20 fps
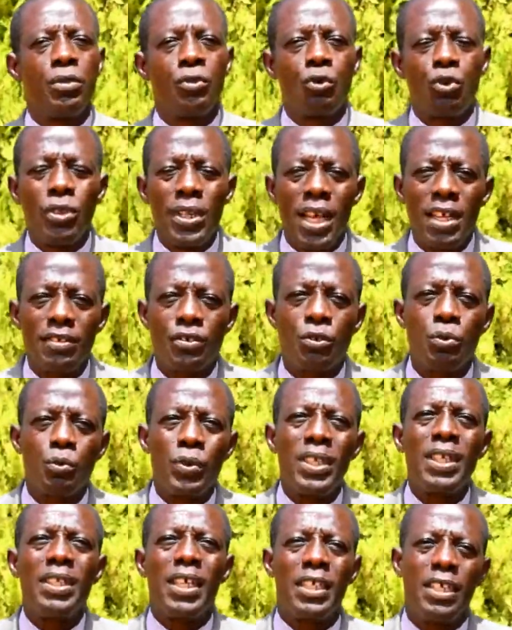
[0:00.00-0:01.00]
students
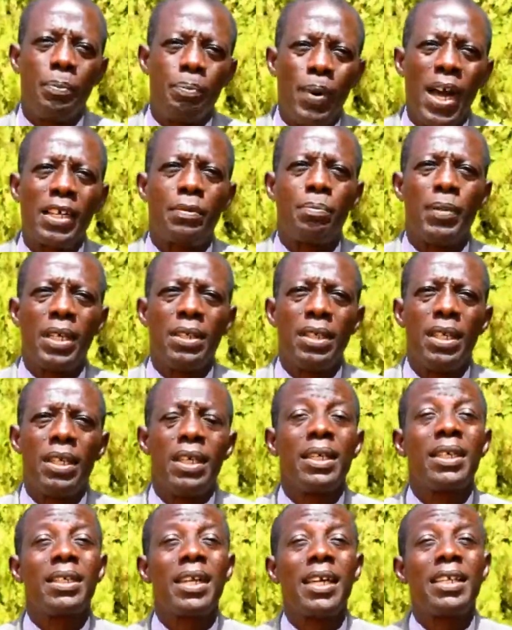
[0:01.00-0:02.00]
within the department
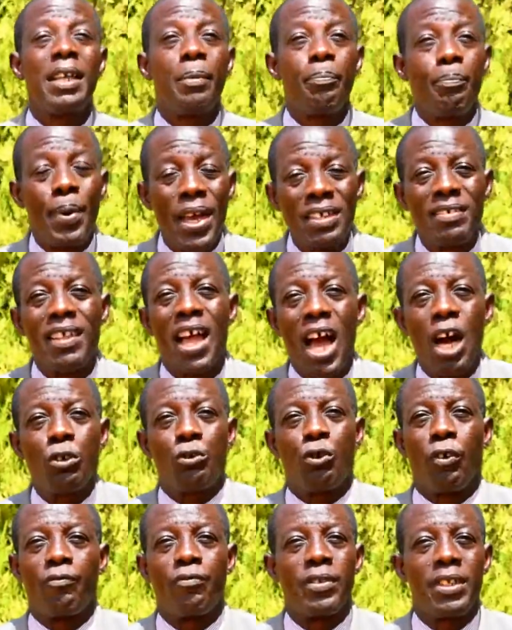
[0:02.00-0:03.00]
get the best
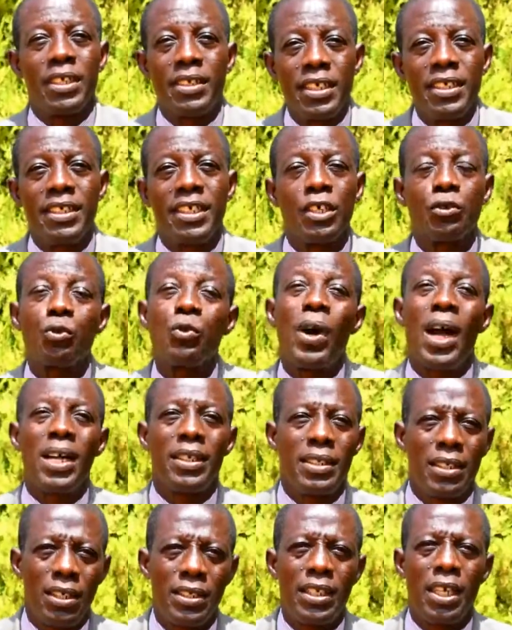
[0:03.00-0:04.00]
out of the teachers who
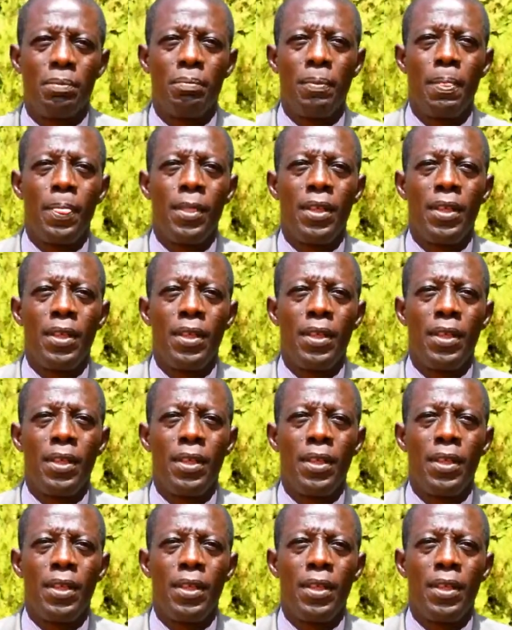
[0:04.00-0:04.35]
handle them.